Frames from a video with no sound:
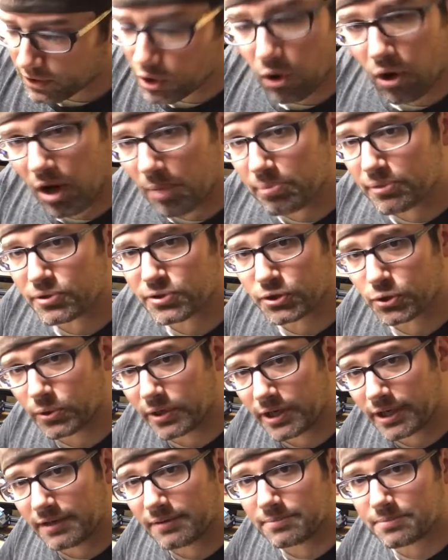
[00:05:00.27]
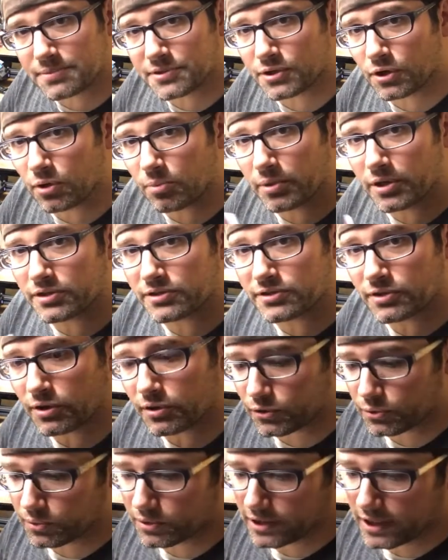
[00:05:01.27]
I'm pursuing it, so I'm going to
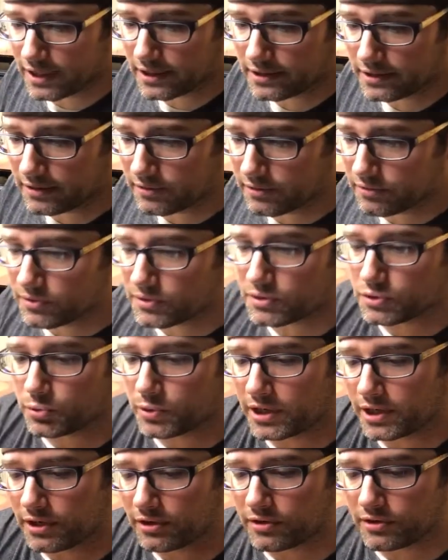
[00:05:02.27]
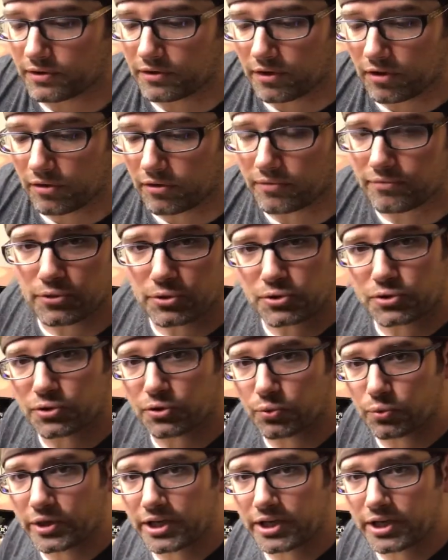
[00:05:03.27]
start doing that either this weekend or the first of the